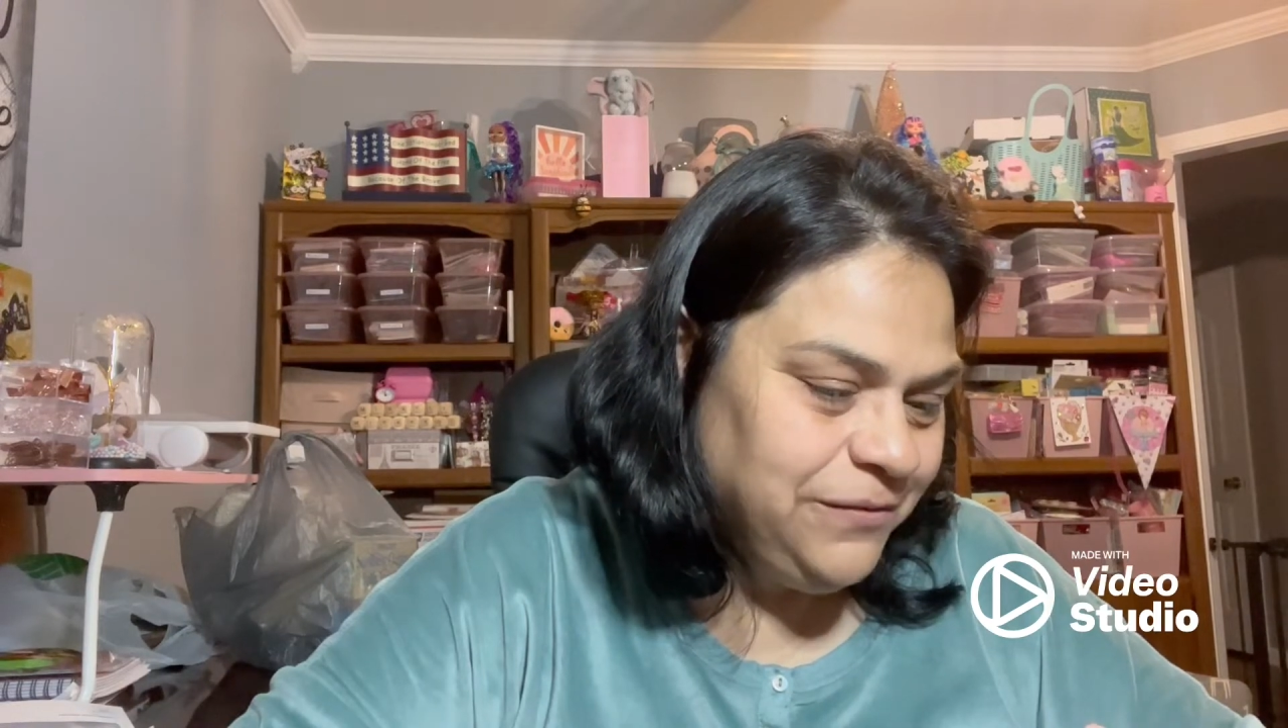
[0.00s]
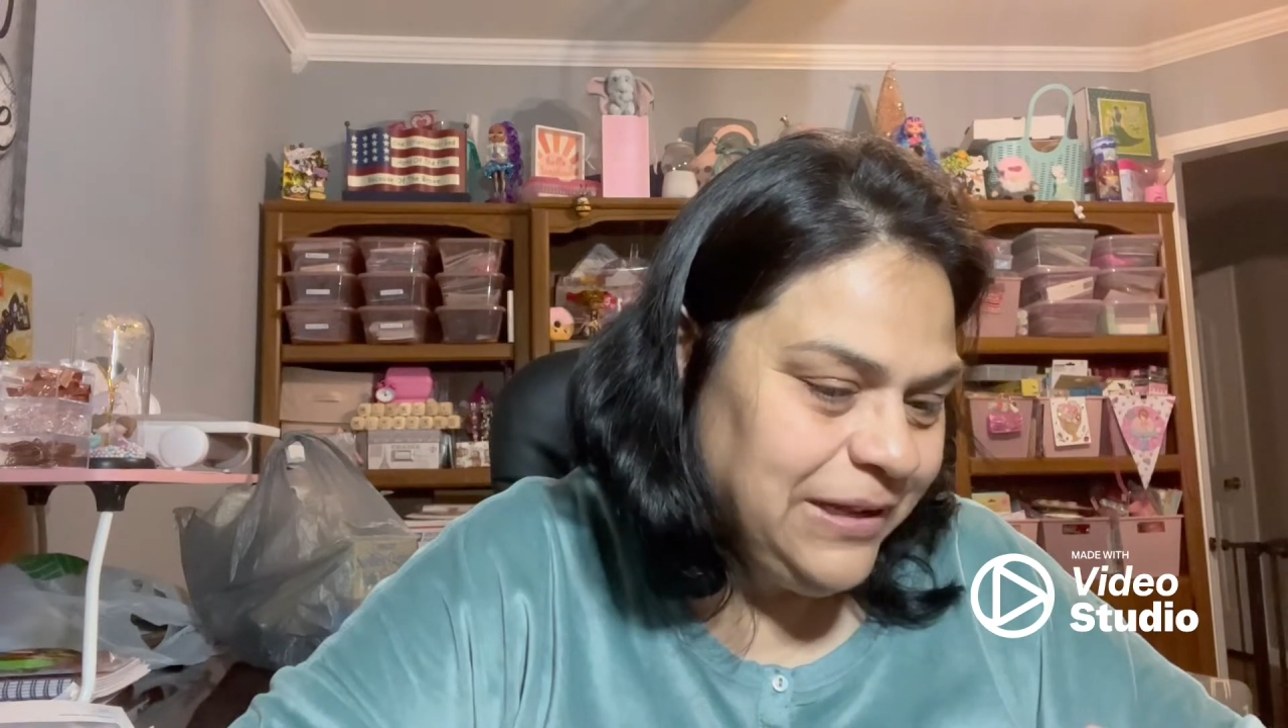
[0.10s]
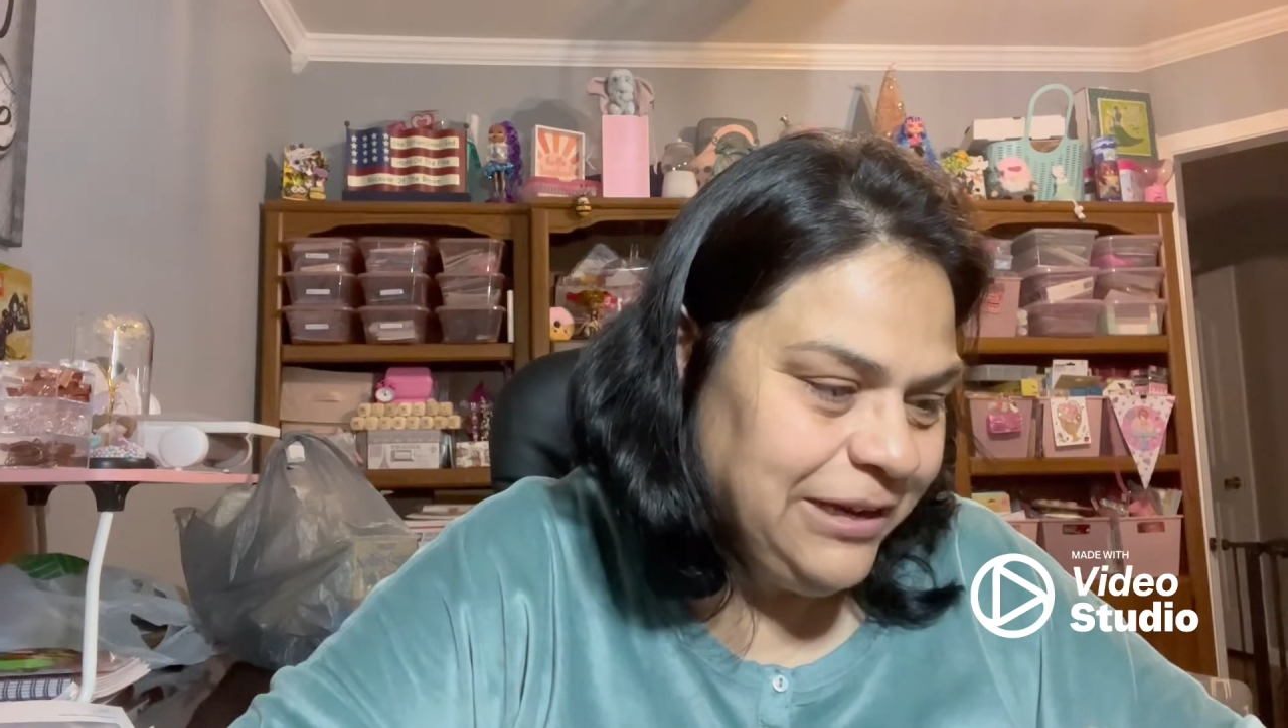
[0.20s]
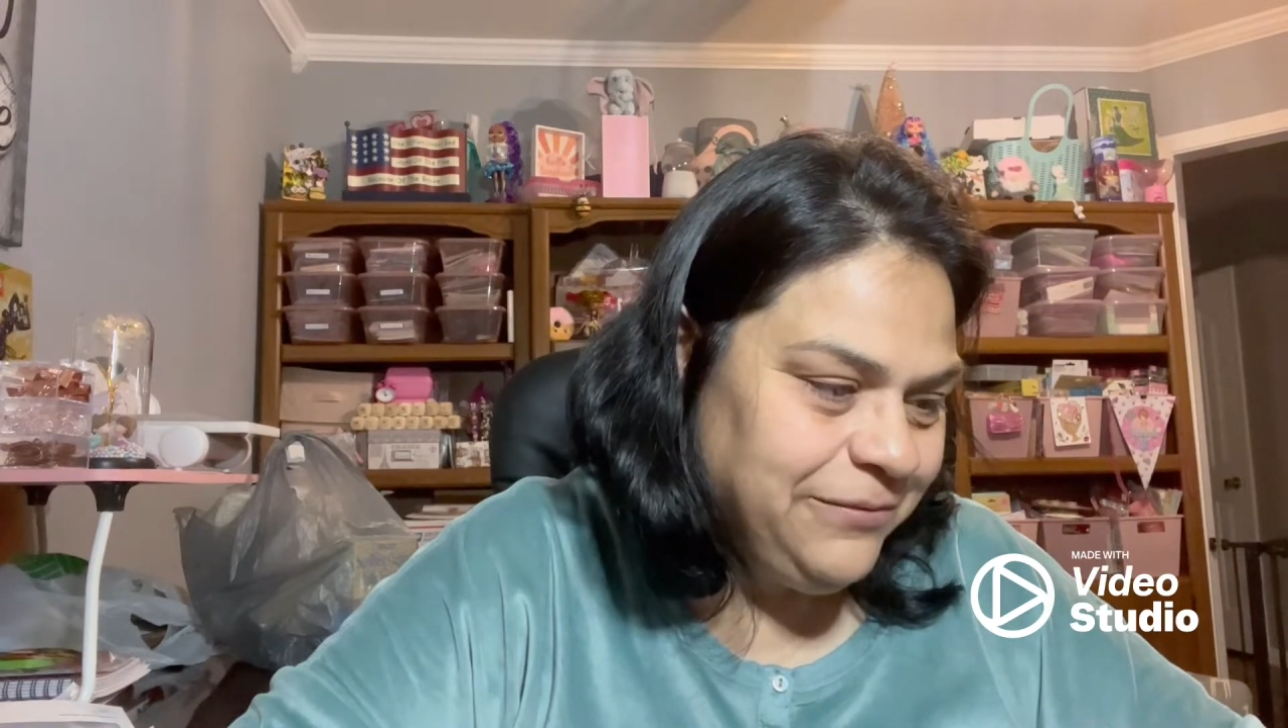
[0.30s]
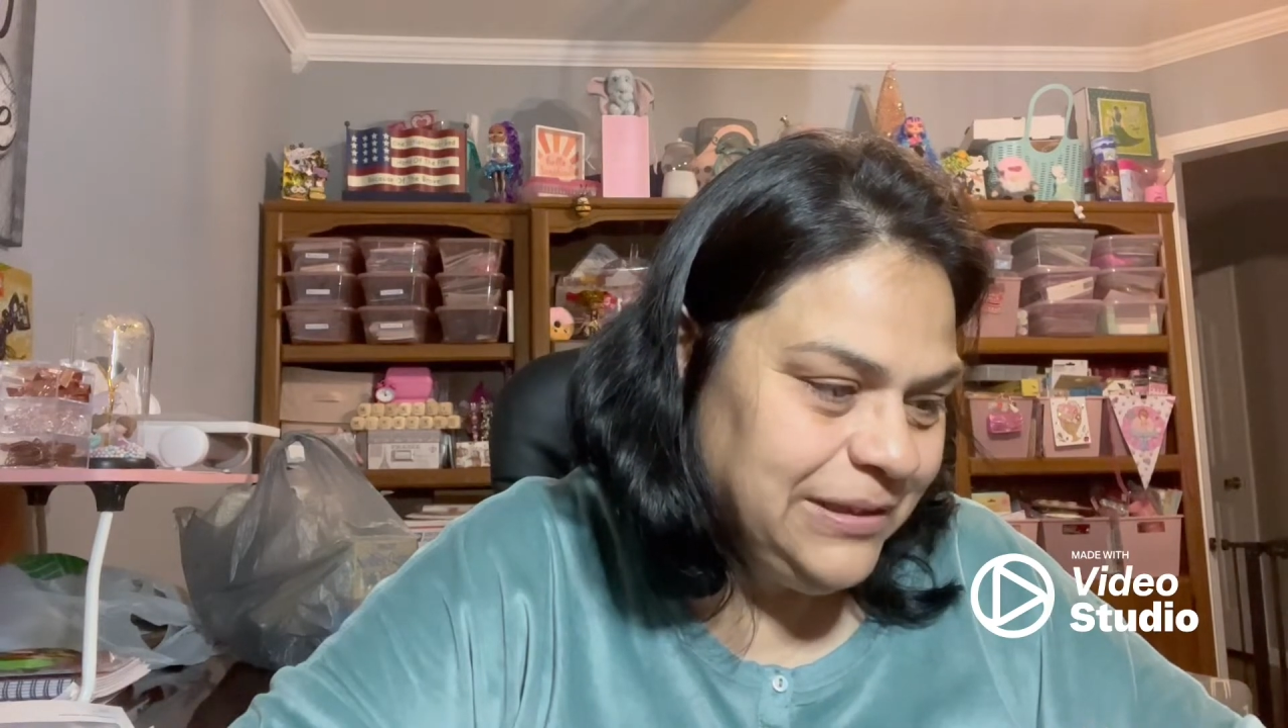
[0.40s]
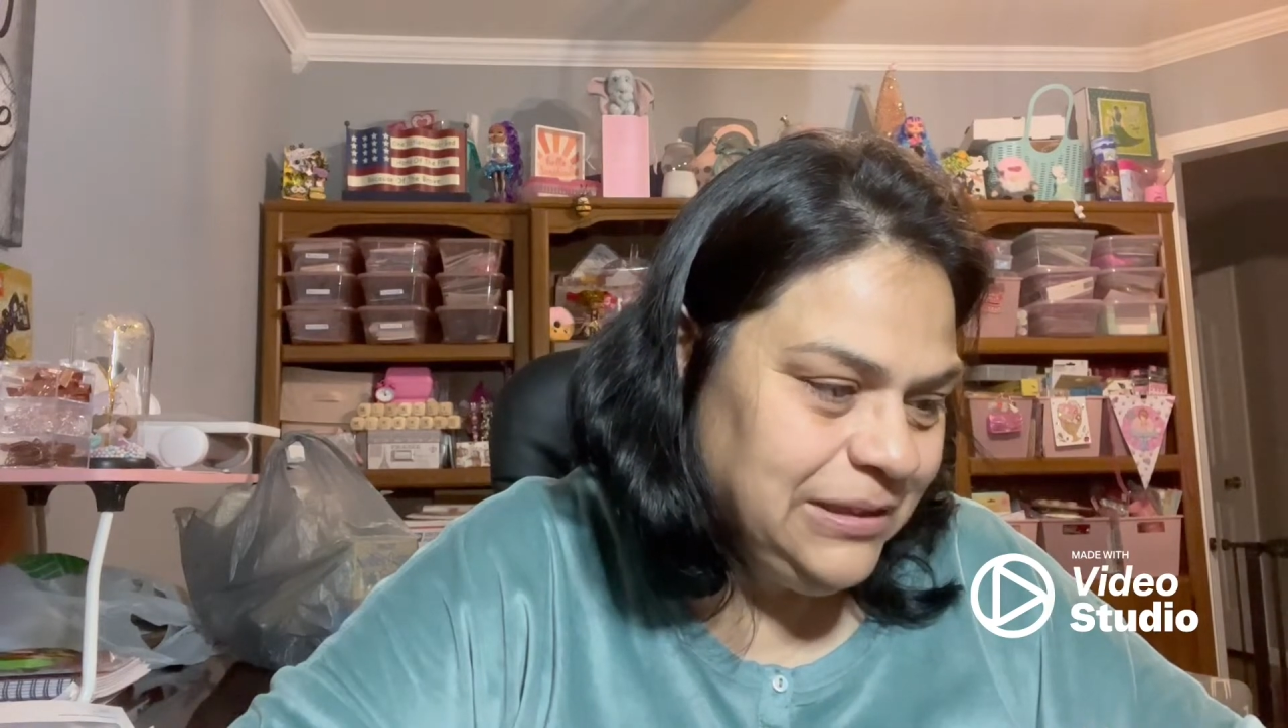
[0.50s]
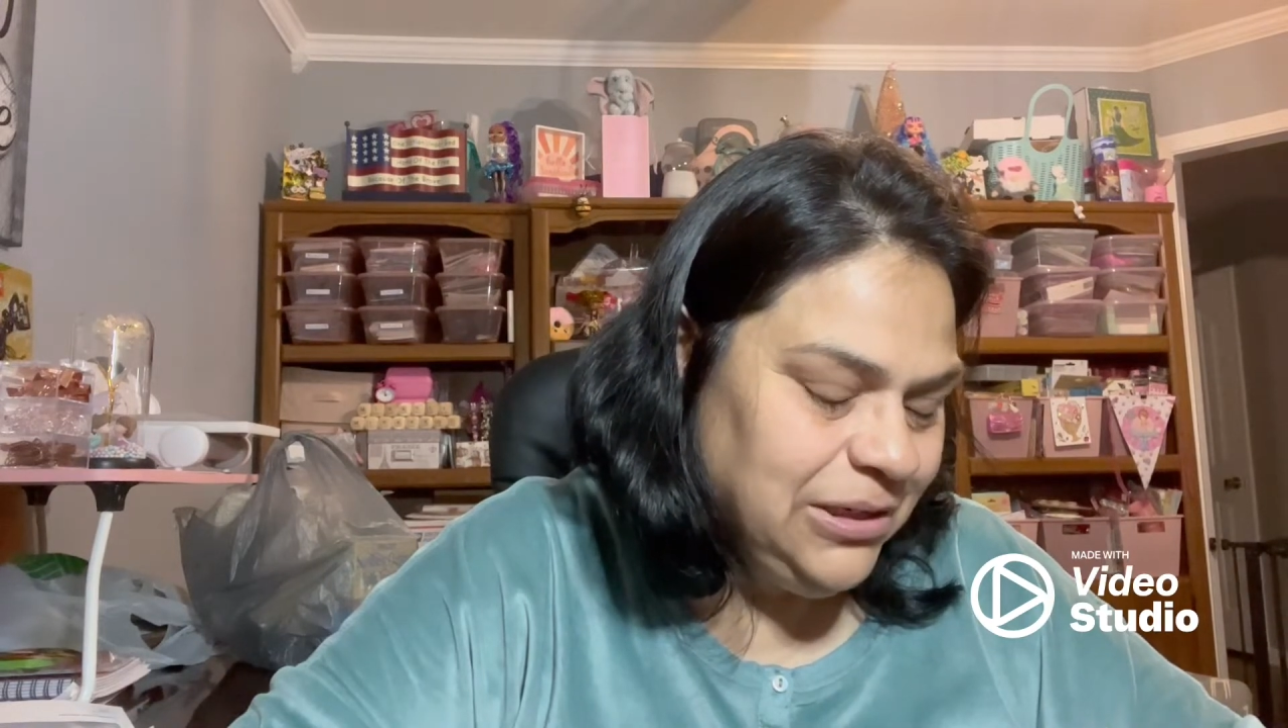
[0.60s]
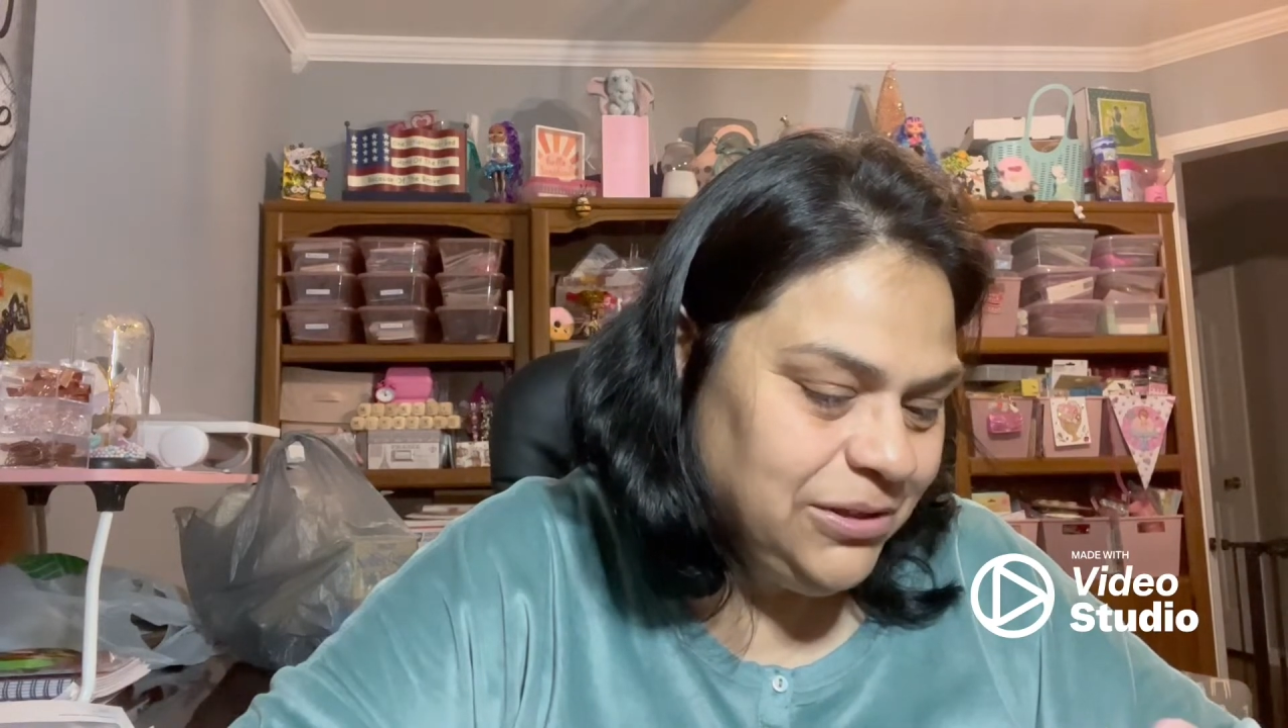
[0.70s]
life on the